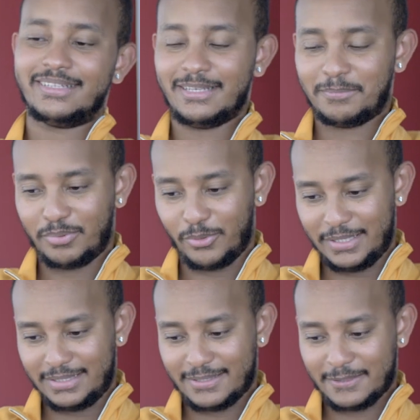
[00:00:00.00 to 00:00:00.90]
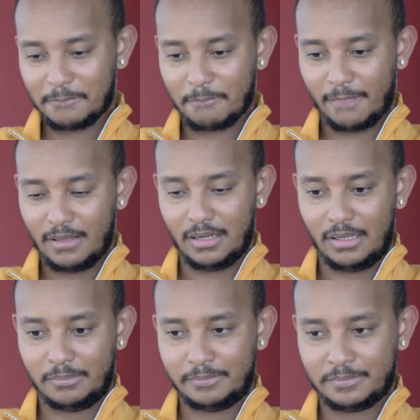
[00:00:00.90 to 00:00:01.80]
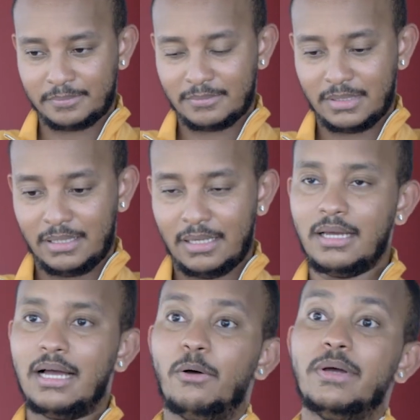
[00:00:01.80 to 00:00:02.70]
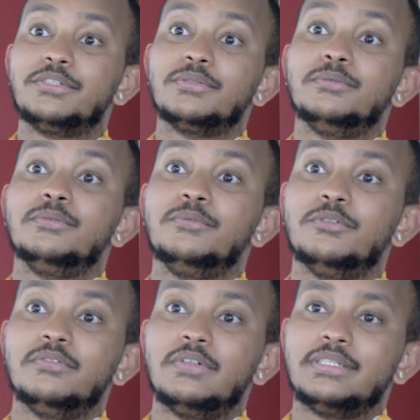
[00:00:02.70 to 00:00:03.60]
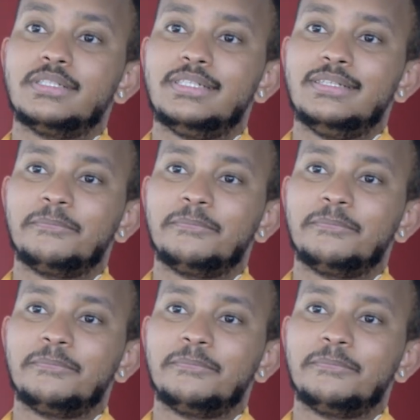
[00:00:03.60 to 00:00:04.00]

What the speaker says: at that point, I went to university.